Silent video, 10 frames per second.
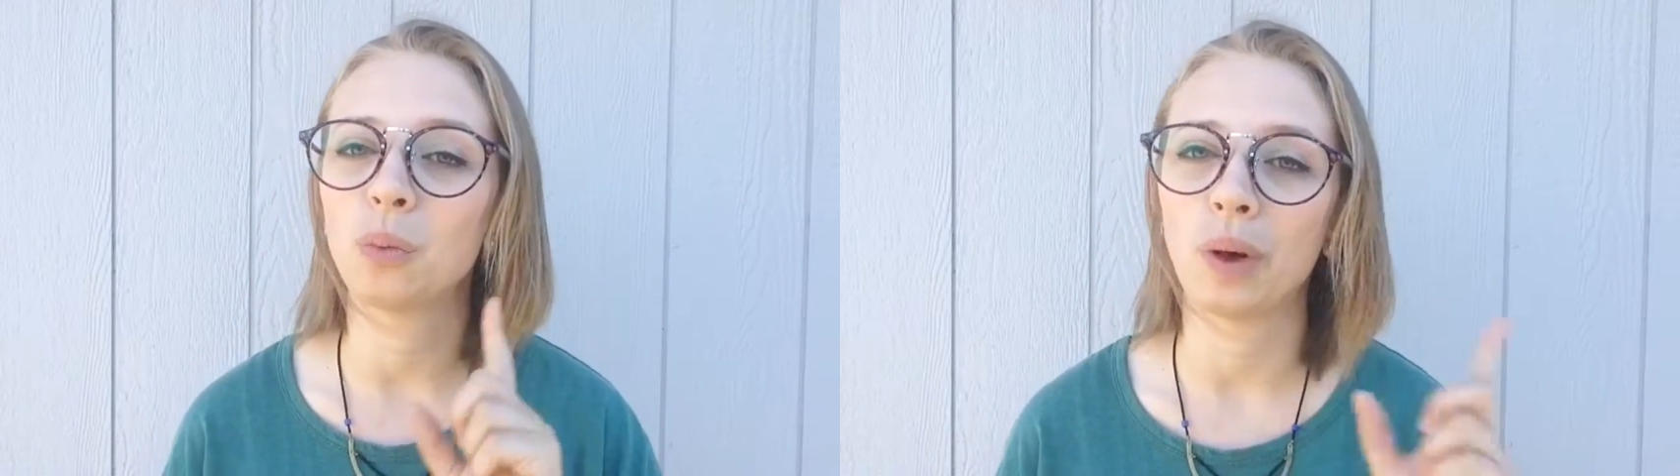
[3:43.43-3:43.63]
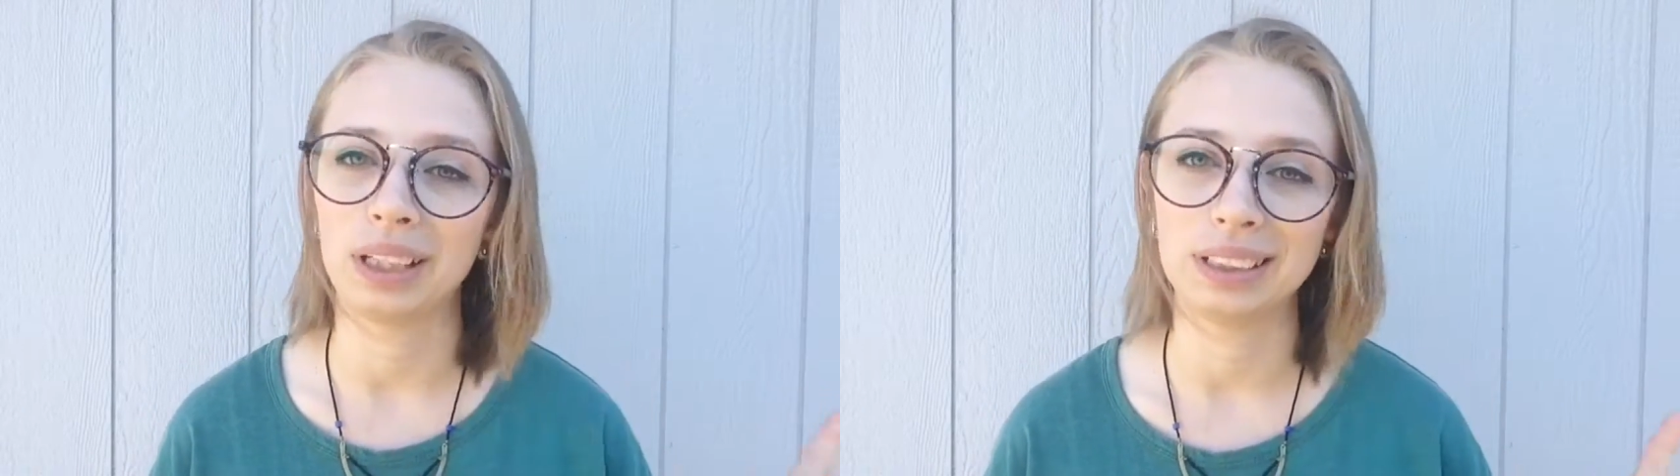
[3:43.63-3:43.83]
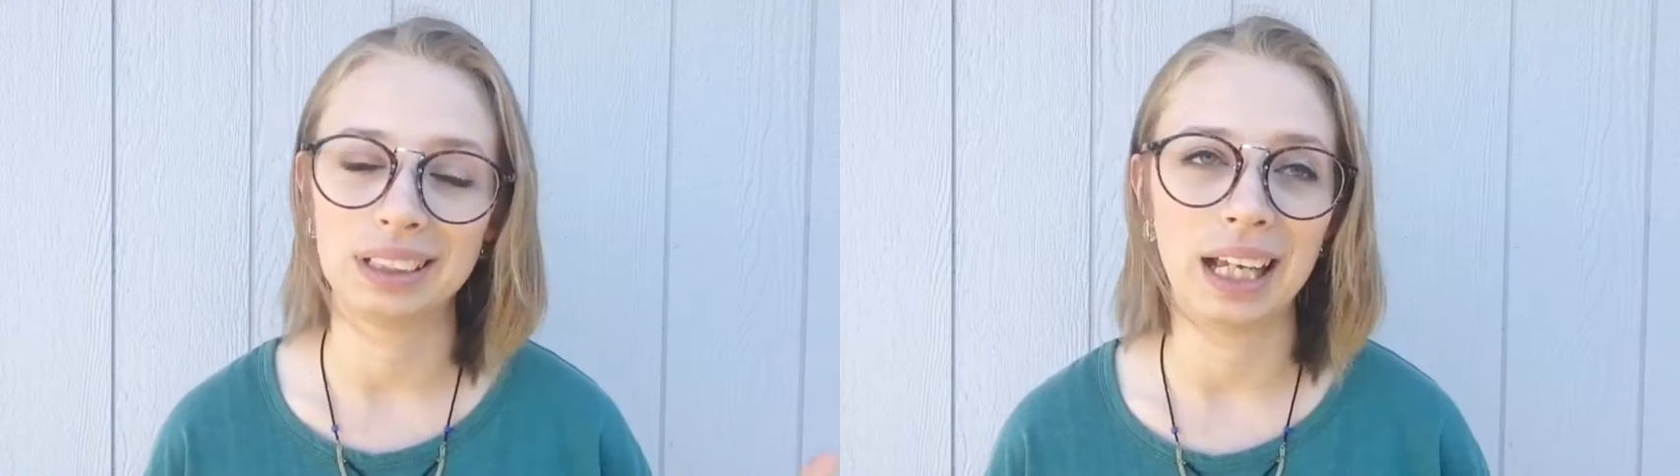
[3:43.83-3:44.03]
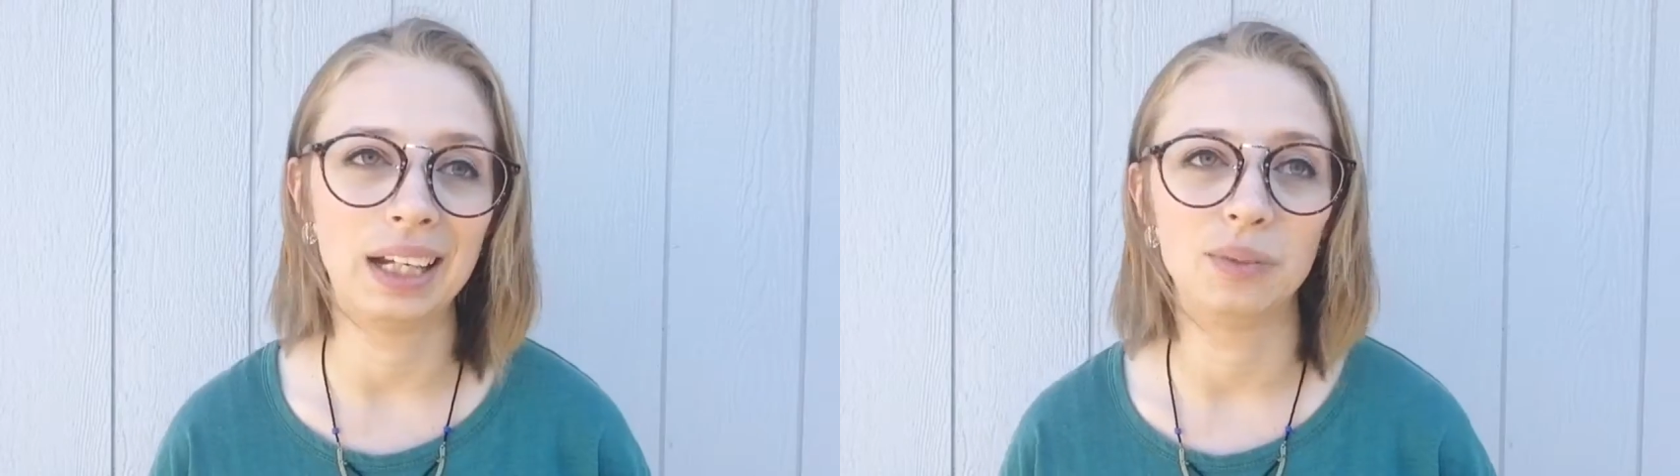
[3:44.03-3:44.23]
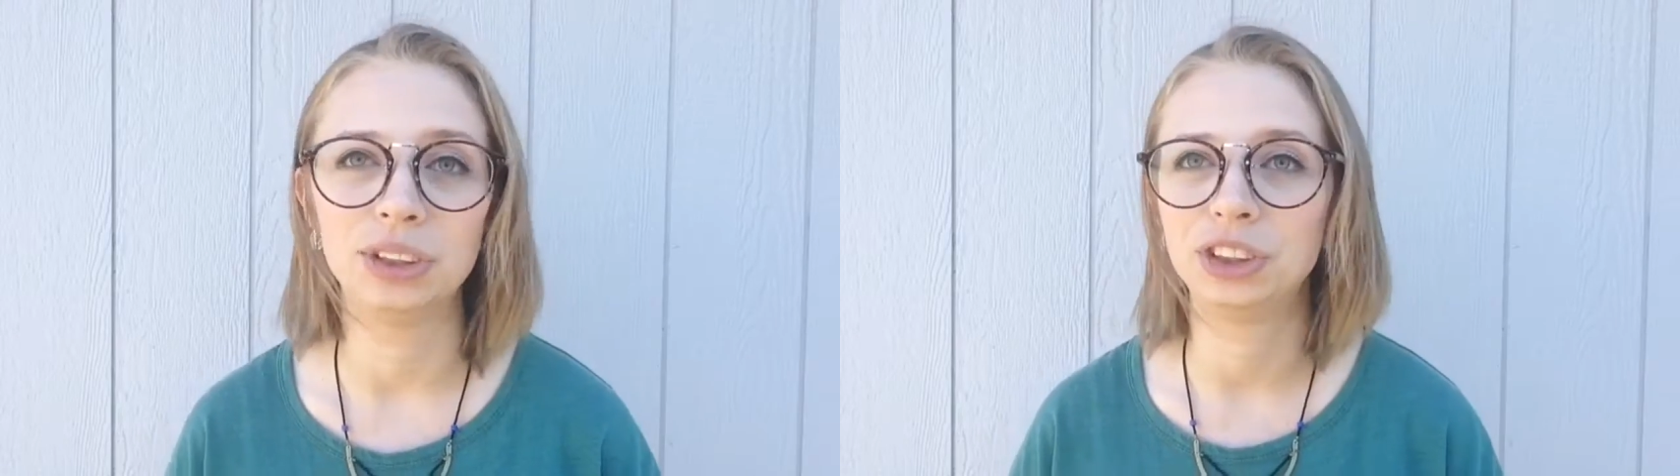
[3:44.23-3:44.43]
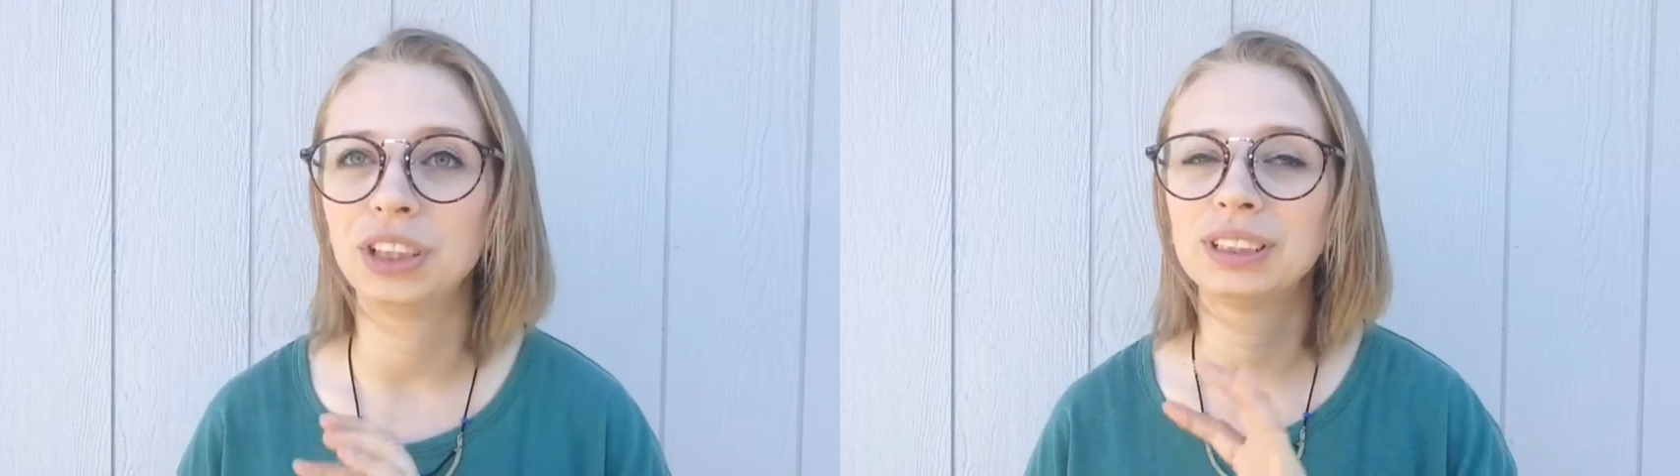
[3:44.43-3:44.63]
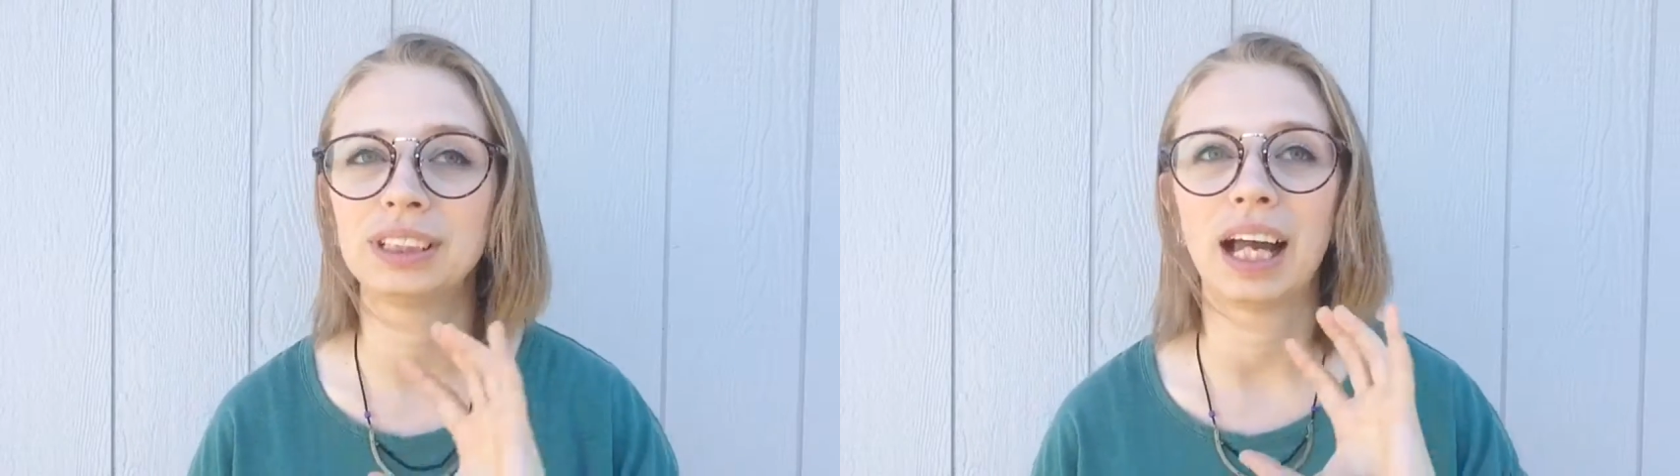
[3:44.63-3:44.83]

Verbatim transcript: once, and it was just,